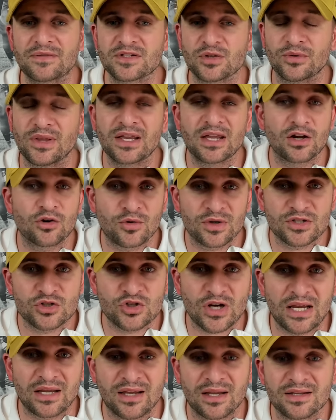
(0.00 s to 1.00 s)
So they get Chris
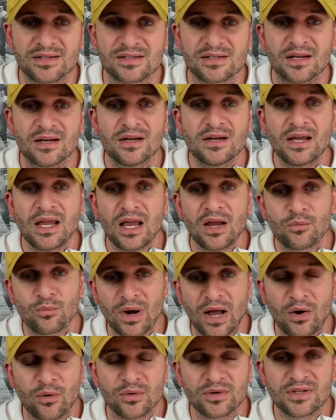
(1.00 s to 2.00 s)
Jenkins in
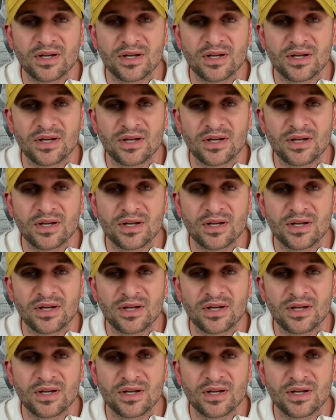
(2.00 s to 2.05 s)
round